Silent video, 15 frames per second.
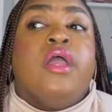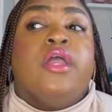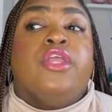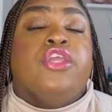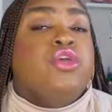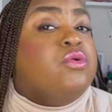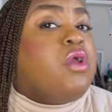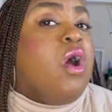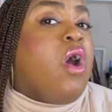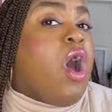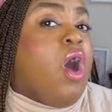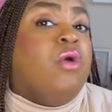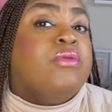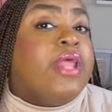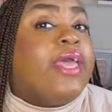you don't
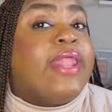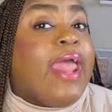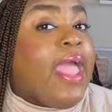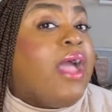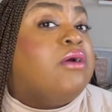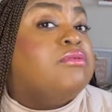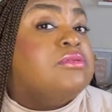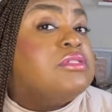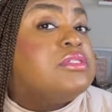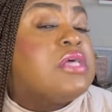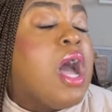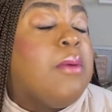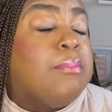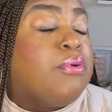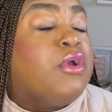own that house.
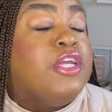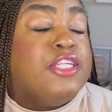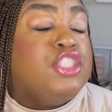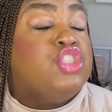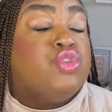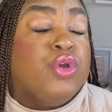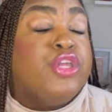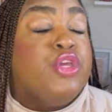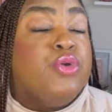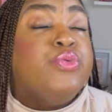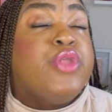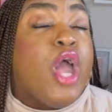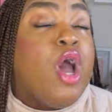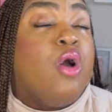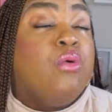I'm pretty sure you
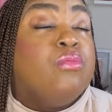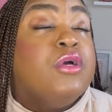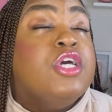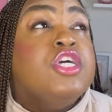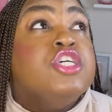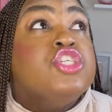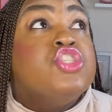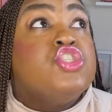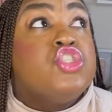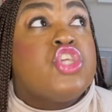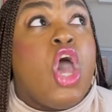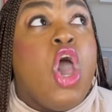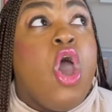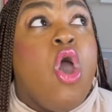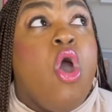don't.
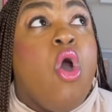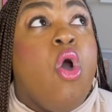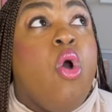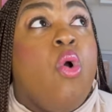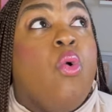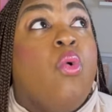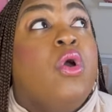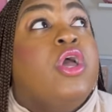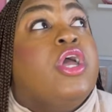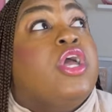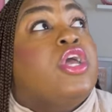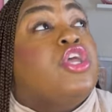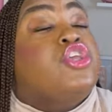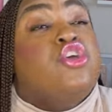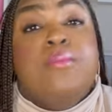So
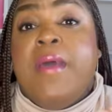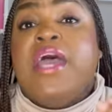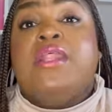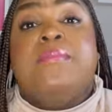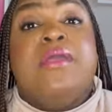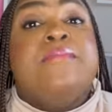you better be